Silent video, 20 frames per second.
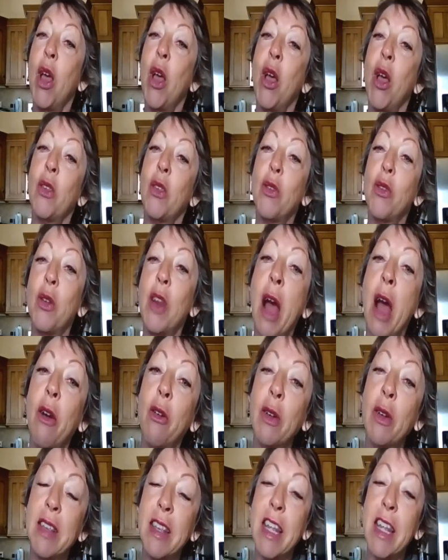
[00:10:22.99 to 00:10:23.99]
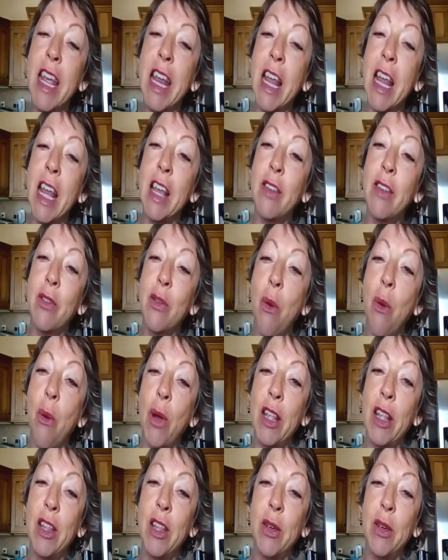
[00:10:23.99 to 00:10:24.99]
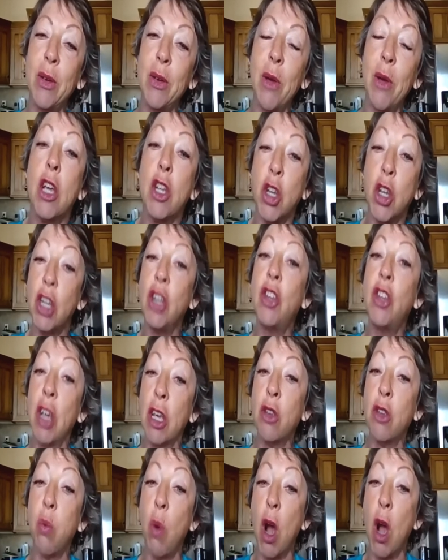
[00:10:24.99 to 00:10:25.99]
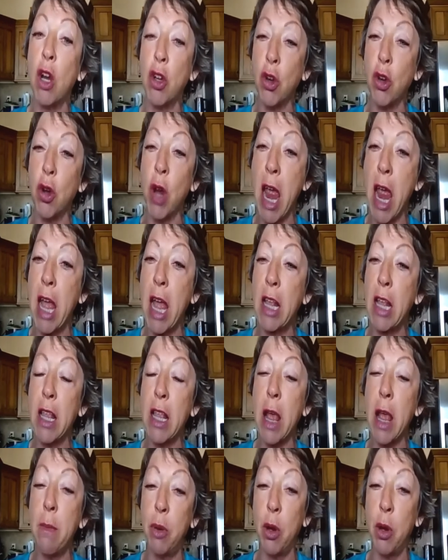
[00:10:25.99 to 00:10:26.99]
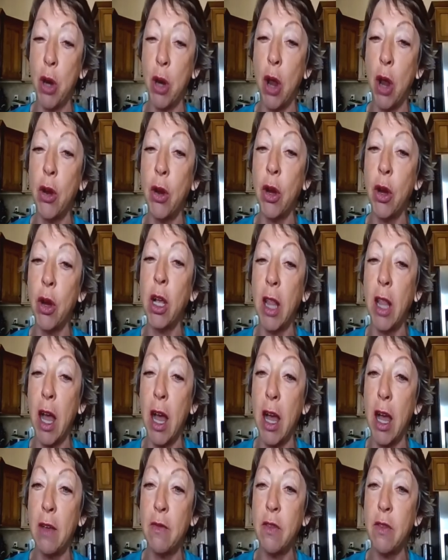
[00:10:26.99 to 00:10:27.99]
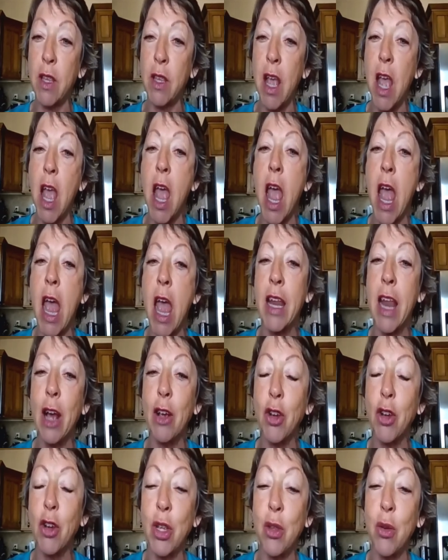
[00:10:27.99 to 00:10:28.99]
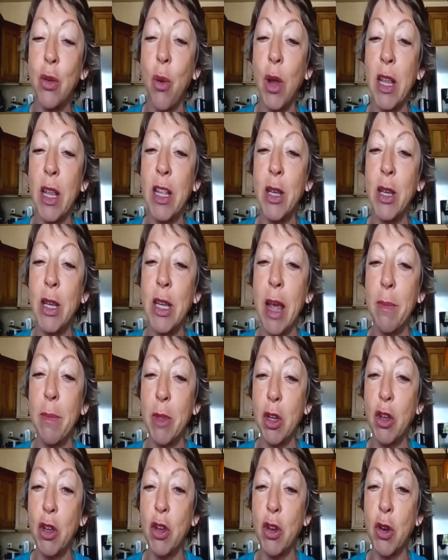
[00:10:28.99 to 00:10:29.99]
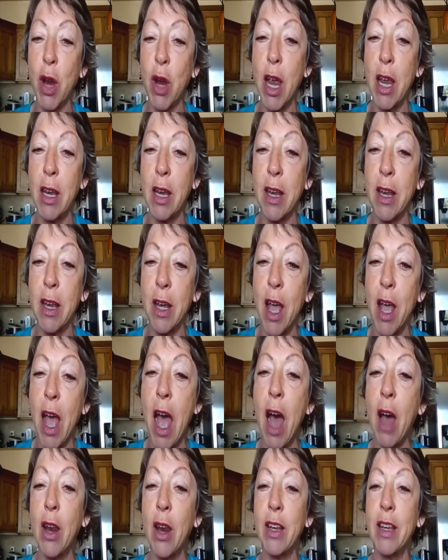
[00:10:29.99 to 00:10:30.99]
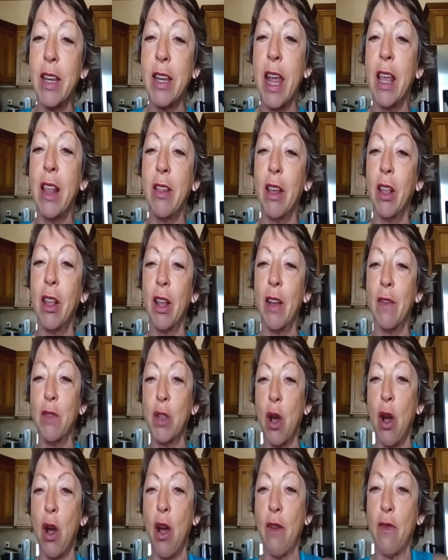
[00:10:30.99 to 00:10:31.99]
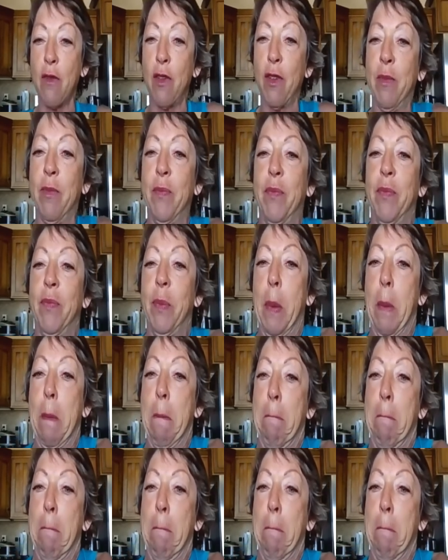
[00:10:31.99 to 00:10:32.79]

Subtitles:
So now Christina is she just washed her hands and put on her gloves, and now she's going to demonstrate how to take the gloves off. Okay.